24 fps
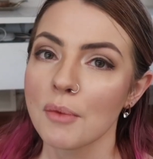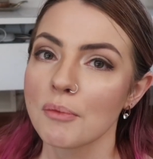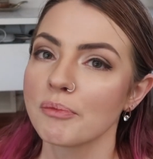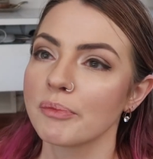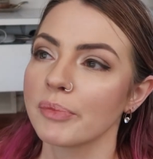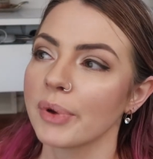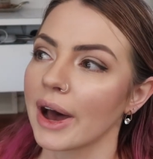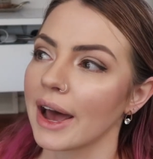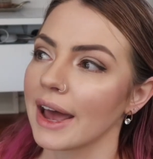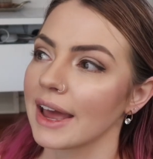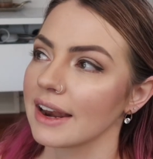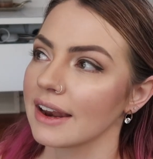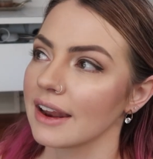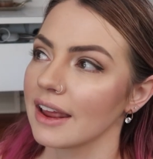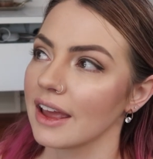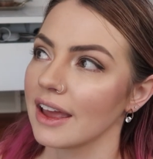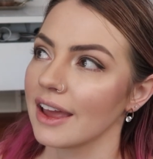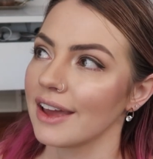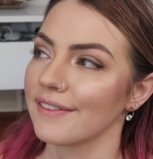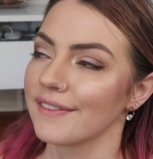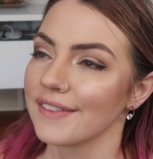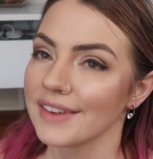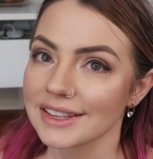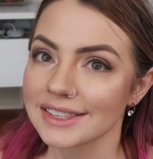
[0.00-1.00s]
But
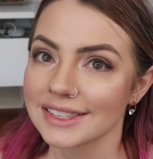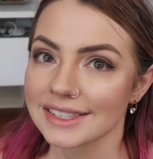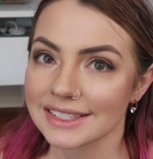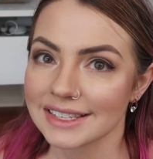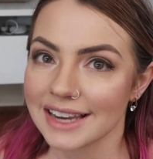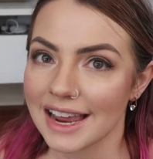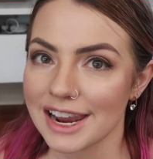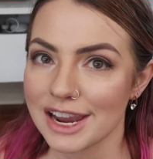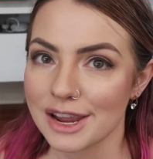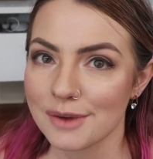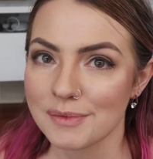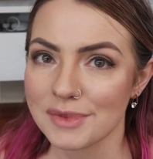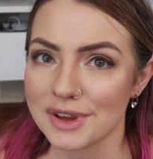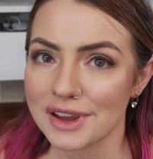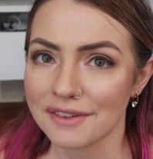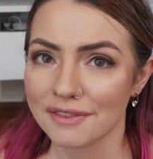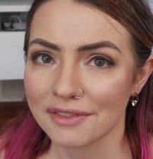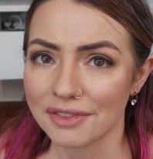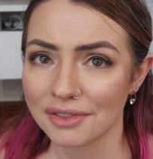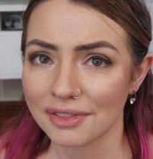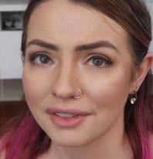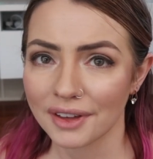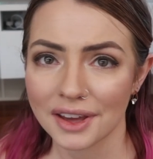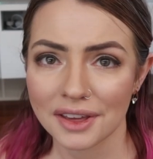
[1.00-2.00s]
if this is taking
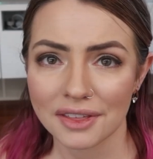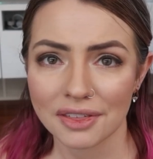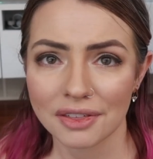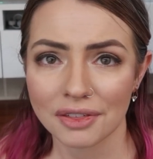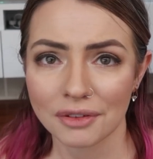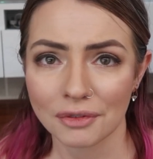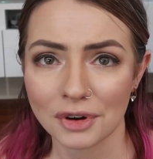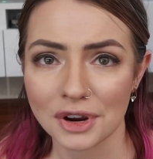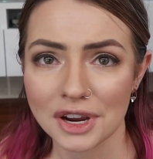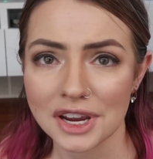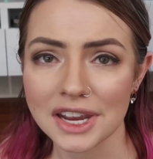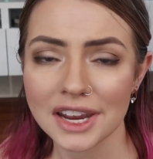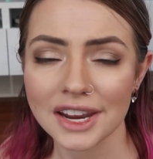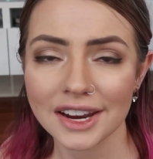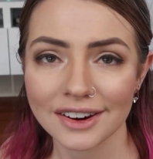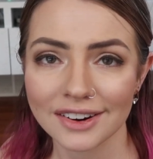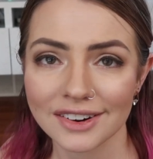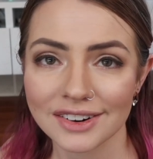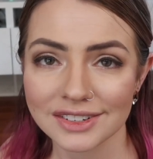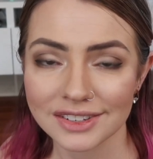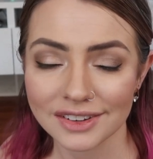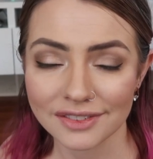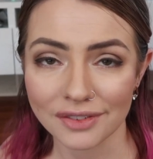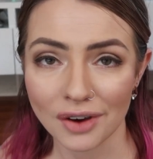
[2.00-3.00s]
me like 3
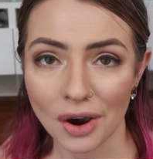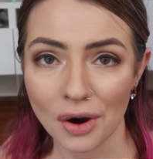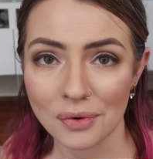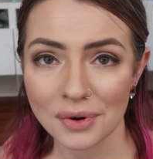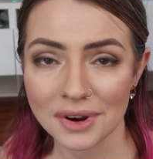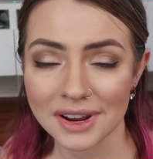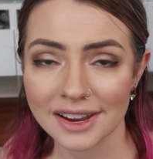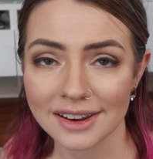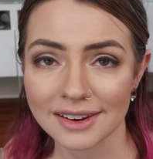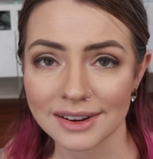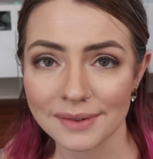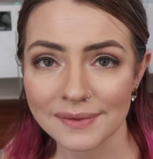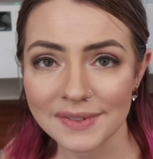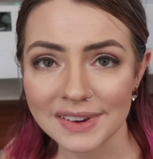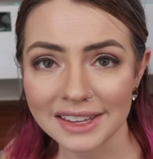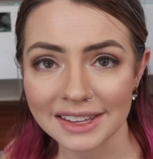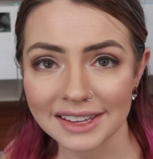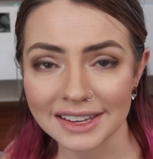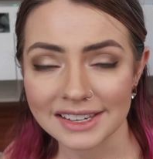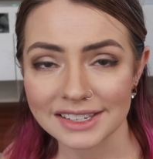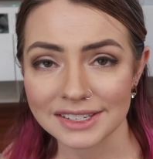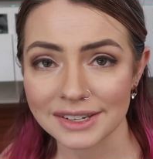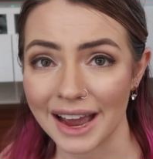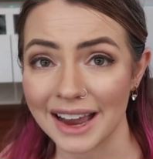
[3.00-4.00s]
years of owning a
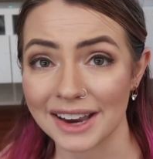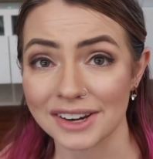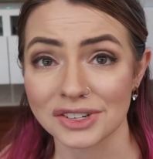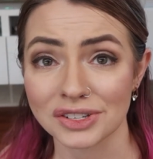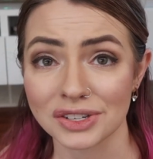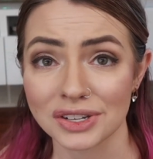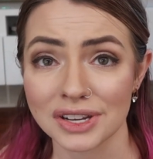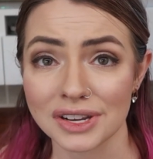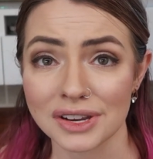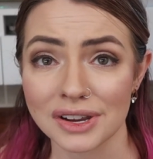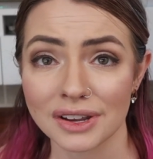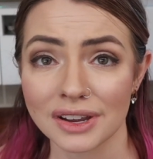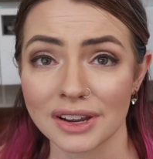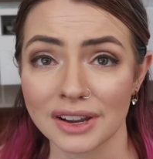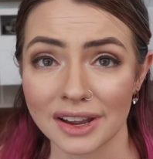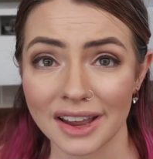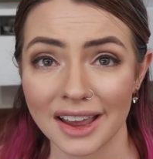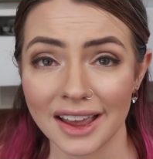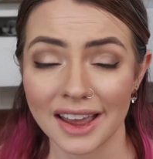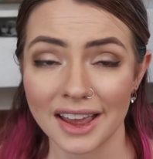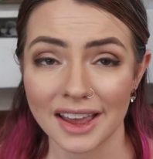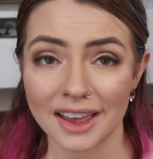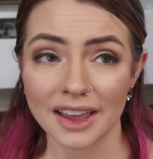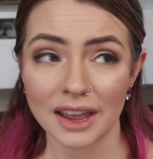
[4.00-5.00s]
chameleon to actually
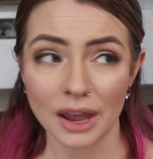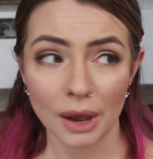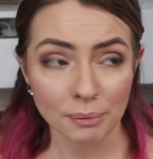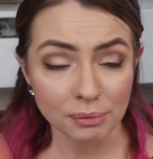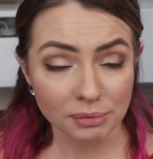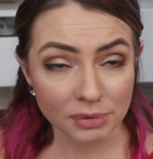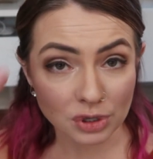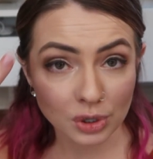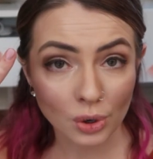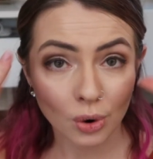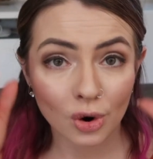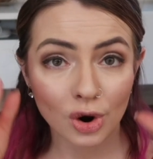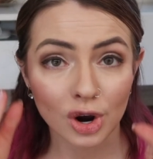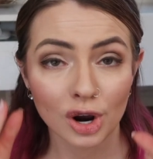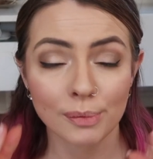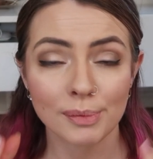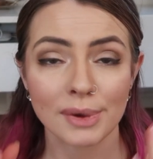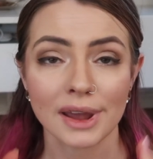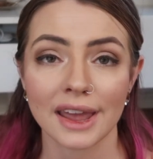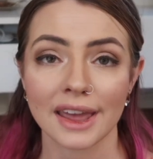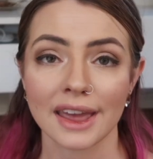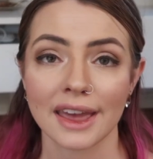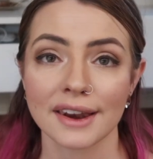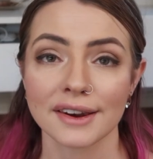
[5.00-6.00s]
absorb
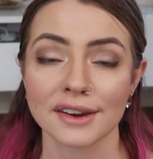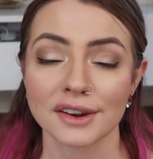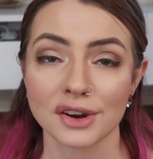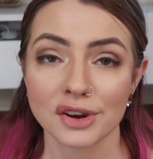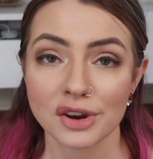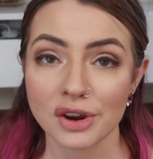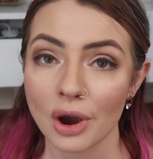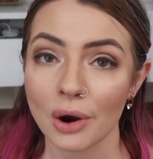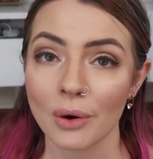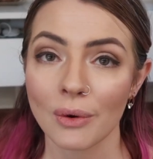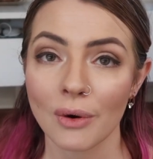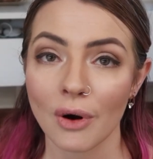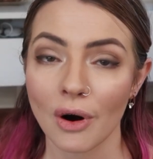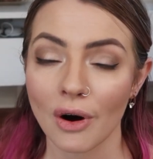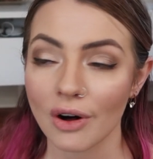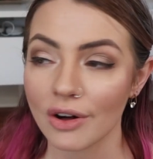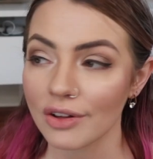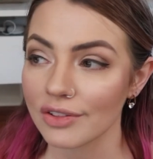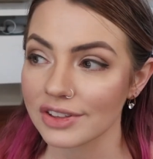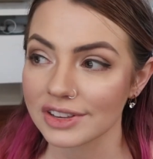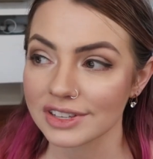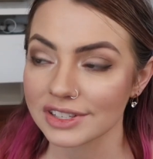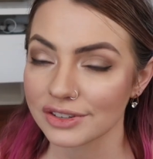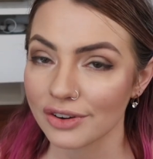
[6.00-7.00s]
and know all
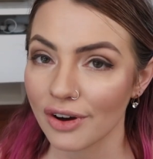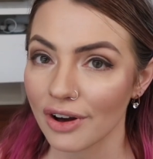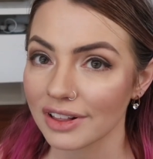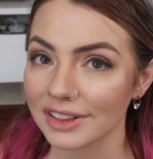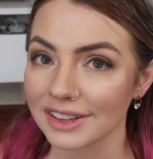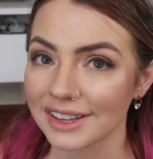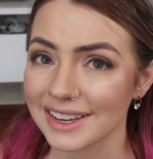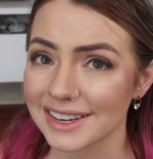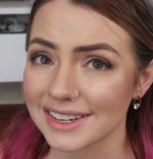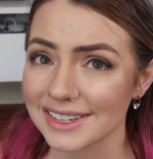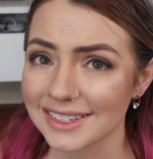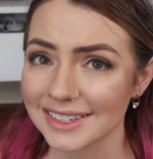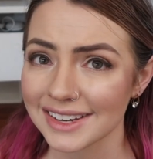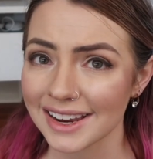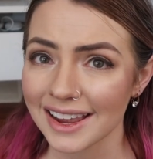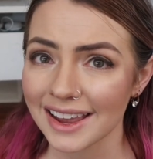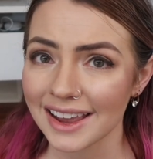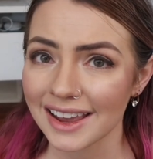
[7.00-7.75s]
this knowledge,